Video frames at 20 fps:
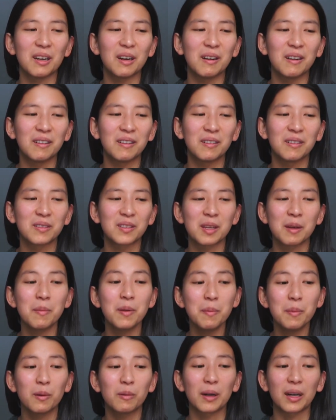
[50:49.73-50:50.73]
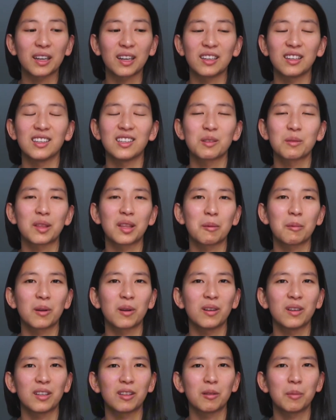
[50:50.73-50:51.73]
oh, some people recognized what they were,
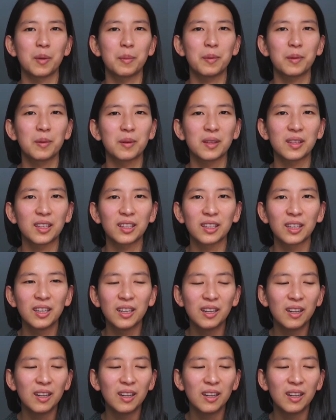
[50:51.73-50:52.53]
and other people were like,